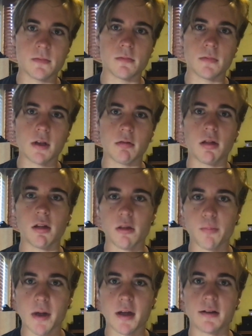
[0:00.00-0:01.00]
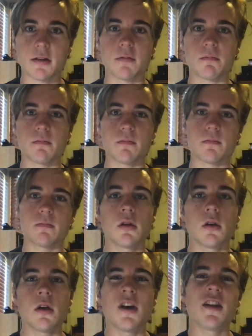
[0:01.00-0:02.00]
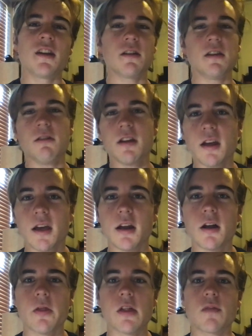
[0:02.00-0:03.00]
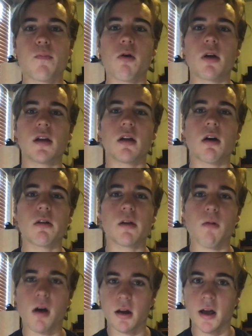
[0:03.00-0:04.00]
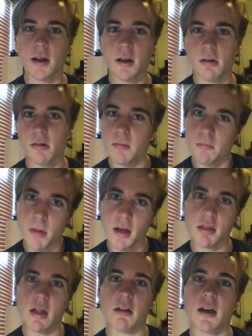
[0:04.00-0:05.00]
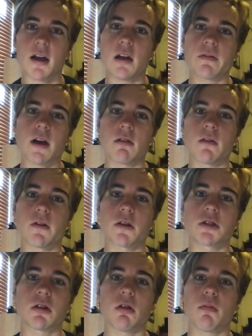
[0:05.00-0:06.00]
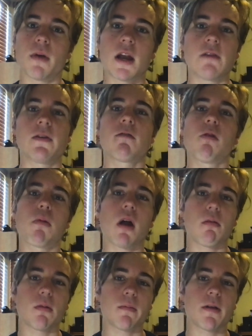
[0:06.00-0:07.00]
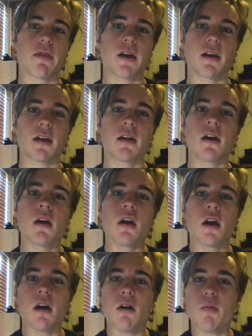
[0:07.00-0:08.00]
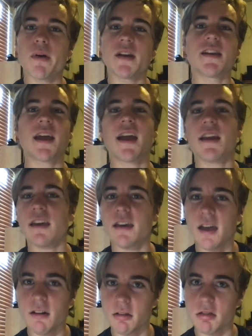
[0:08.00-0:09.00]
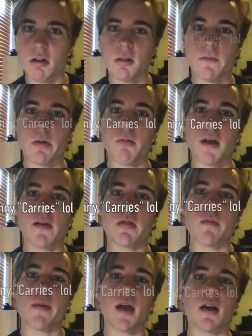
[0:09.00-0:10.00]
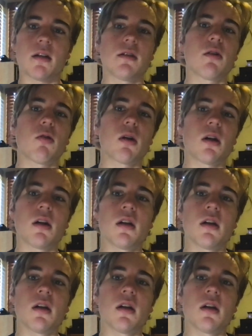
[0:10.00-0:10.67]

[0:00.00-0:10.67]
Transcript: It's his band. Now, you can hate on this point all you want. I know it might sound kind of controversial. Many of you will probably be thinking, oh, but Danny carries all of the weight in the band, or